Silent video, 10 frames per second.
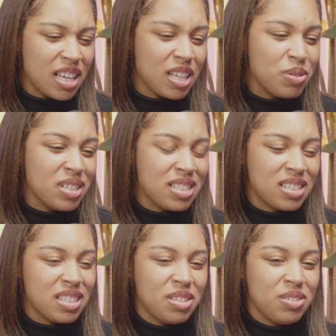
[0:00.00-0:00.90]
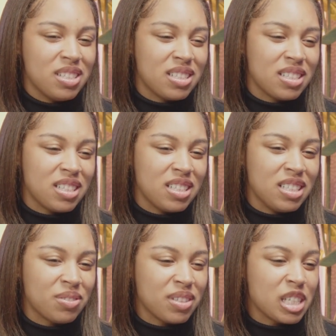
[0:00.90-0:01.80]
It was it was a
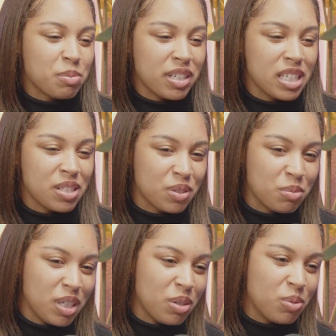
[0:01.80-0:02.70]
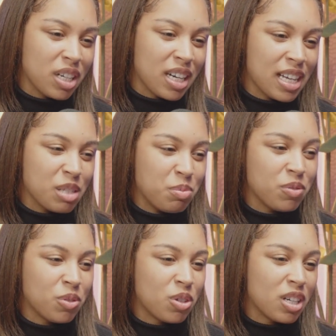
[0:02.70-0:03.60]
different experience for me. Whereas
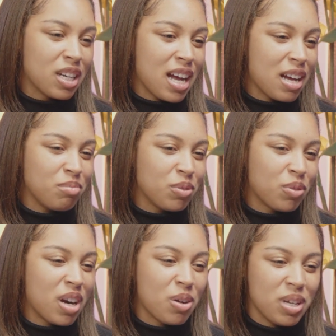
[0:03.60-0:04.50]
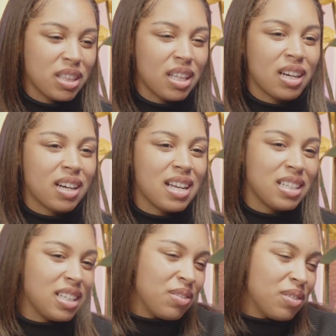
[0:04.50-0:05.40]
before I before I went there, I
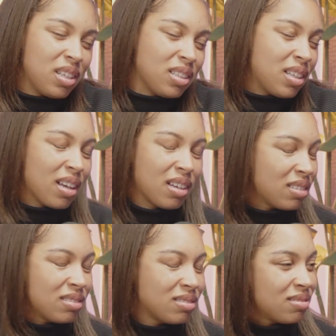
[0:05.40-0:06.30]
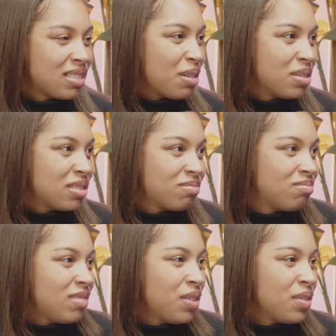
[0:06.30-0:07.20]
didn't even think that that was
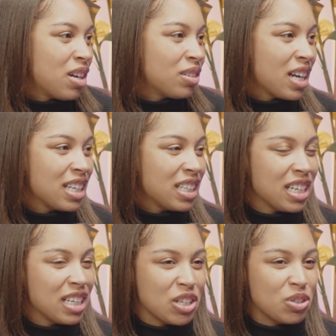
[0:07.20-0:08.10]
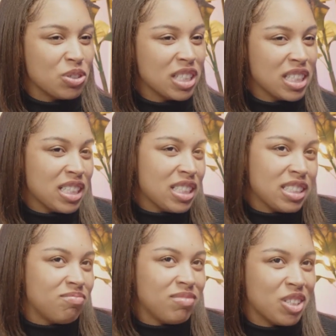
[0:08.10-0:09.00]
even out there. I didn't know
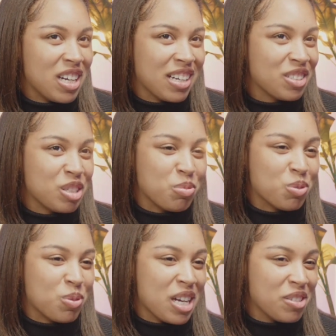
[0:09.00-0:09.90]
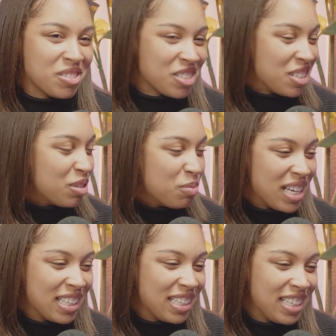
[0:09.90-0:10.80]
you know, I grew up on rounds off of
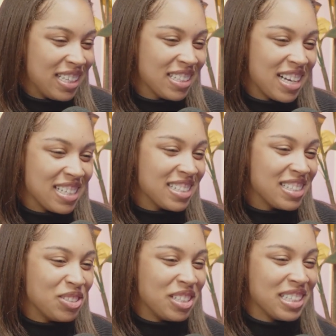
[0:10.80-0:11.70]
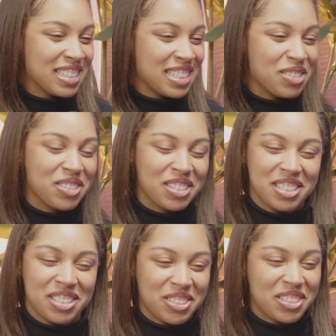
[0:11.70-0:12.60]
Bailey. I just knew the LaSalle
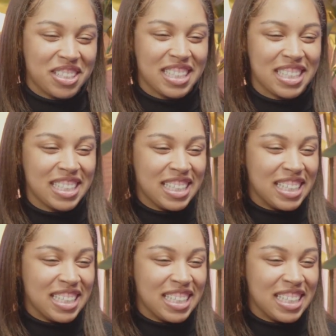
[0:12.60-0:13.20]
corner store.